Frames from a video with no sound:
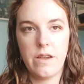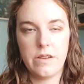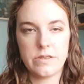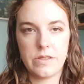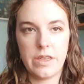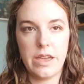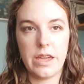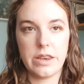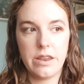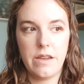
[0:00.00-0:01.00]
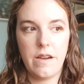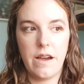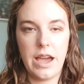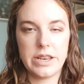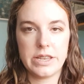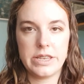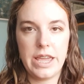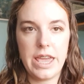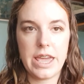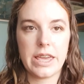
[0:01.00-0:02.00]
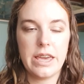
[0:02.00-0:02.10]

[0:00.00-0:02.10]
So then I had to take